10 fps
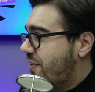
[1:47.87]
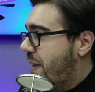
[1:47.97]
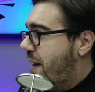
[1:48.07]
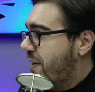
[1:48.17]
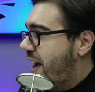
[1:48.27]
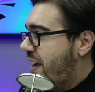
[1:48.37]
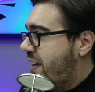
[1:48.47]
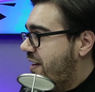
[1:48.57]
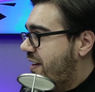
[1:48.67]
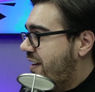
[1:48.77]
mom and I.
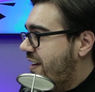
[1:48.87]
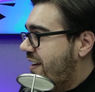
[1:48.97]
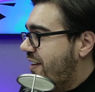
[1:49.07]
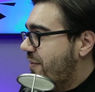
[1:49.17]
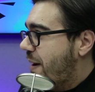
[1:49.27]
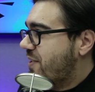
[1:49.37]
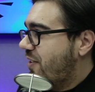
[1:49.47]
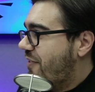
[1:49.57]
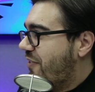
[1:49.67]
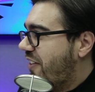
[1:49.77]
Your mom's a
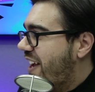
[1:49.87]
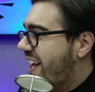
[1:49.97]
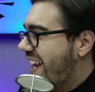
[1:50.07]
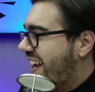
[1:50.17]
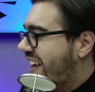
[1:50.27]
lovely lady.